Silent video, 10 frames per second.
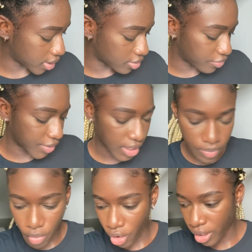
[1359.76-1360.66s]
to read
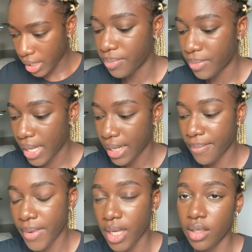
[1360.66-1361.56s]
more. Black
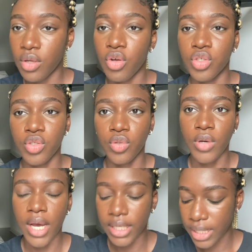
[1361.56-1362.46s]
men also
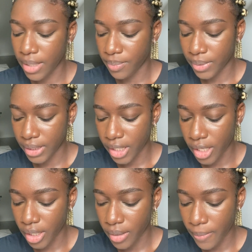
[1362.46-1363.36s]
had a play